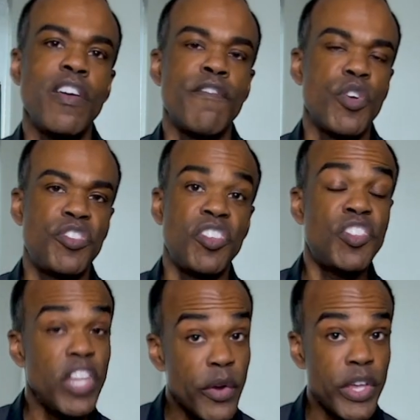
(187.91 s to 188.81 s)
versus
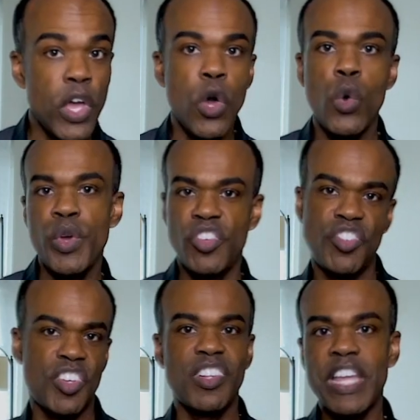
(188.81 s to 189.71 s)
stereo, which is
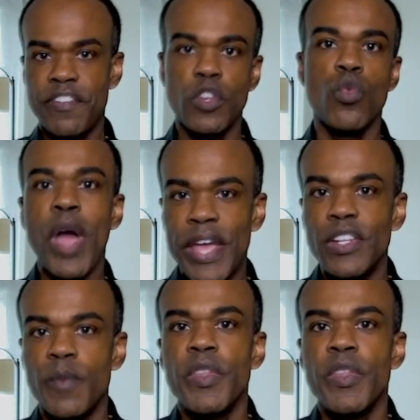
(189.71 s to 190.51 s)
just left and right.